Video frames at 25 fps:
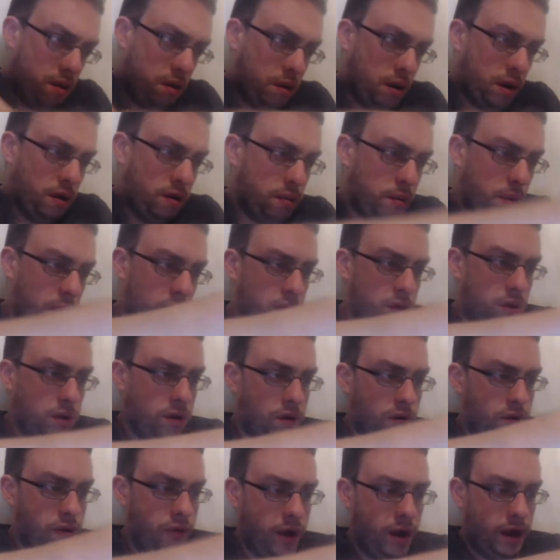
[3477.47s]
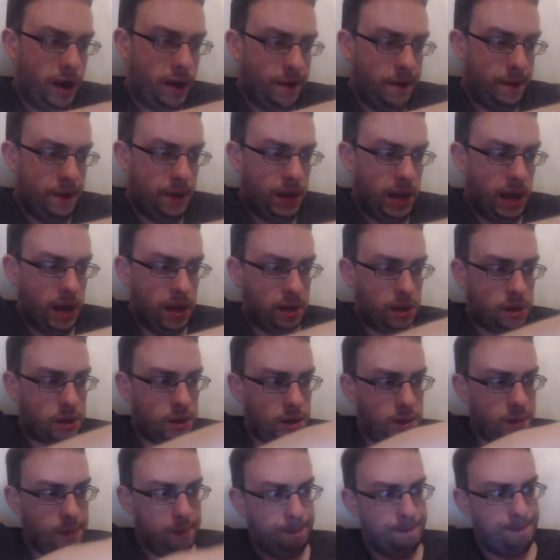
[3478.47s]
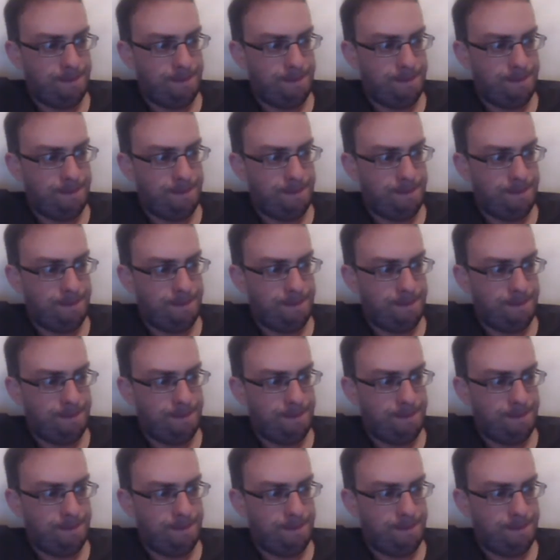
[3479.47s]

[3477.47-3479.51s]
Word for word: all right with mine so far. Next.